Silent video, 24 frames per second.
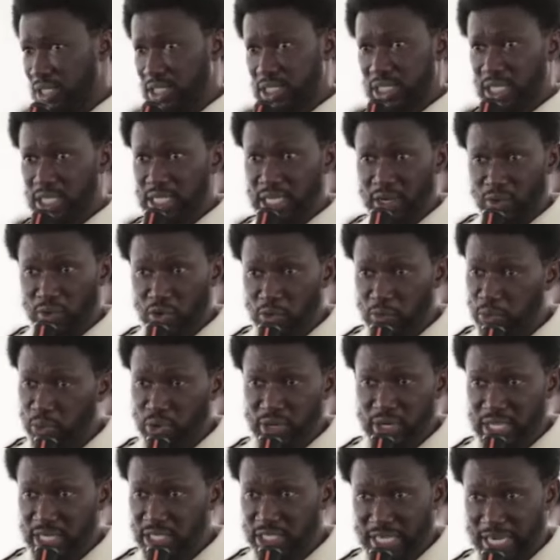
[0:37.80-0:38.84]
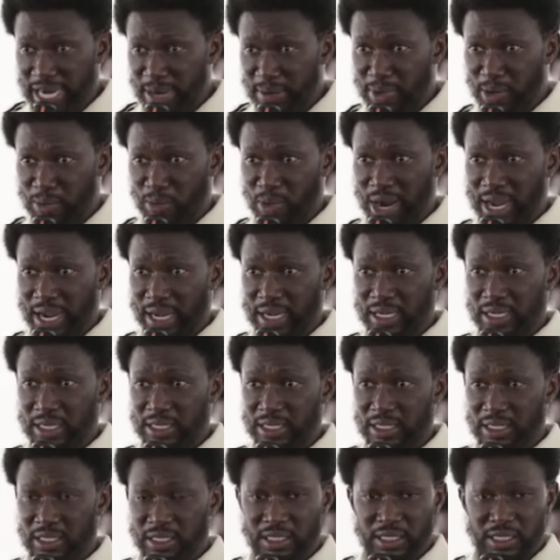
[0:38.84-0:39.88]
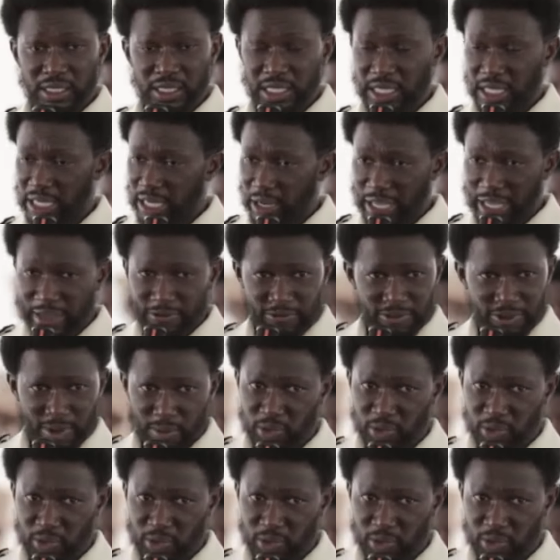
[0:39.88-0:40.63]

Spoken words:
Saint Yankupo Ninja Mama. Kayam